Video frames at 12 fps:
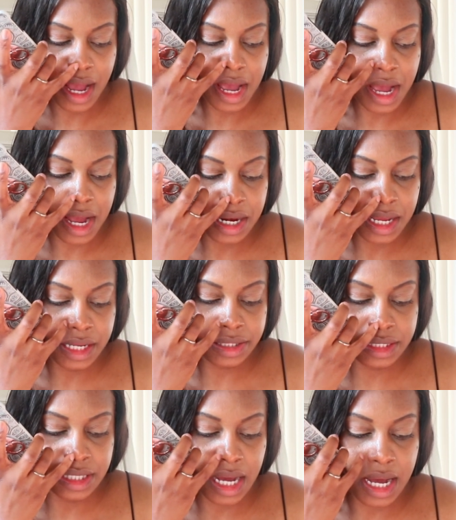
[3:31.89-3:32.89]
And
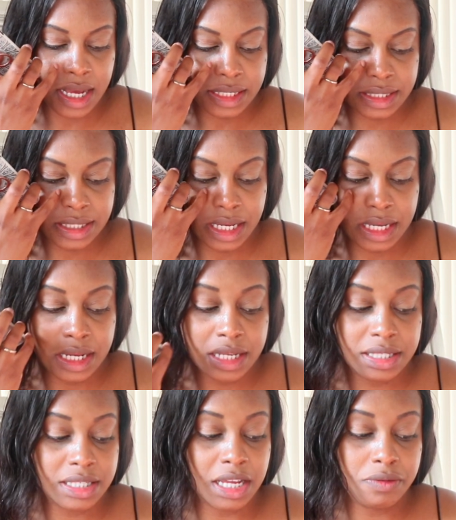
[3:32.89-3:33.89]
it's
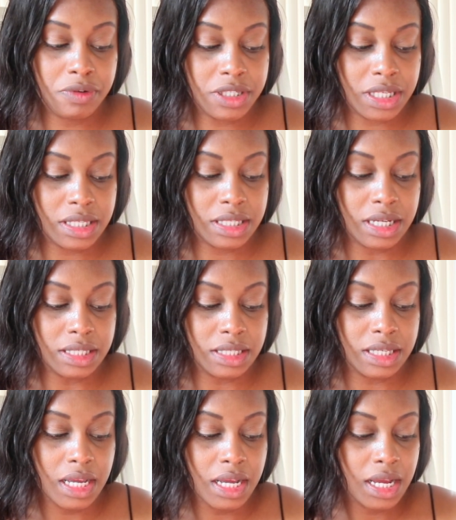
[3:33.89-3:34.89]
skid resistance.